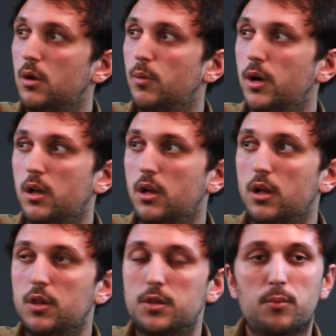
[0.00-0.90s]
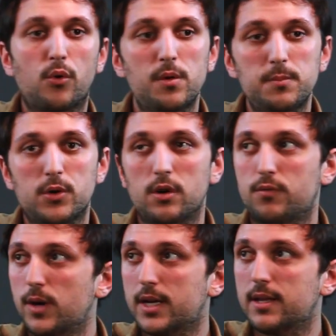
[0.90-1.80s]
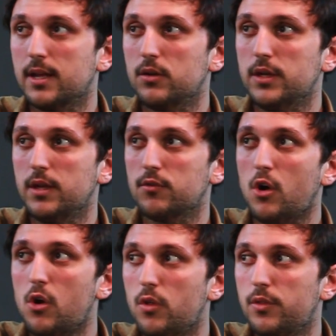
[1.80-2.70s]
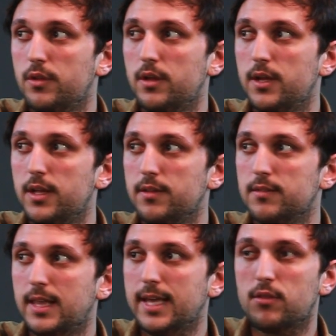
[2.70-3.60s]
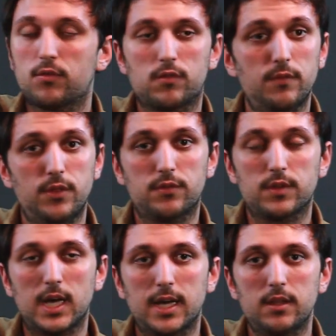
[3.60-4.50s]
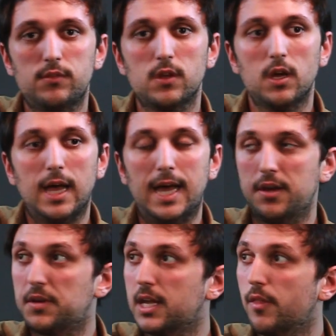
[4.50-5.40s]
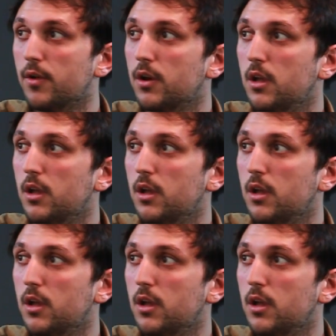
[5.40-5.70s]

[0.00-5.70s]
Well, the perimeter of a rectangle is all the lengths of the sides added together.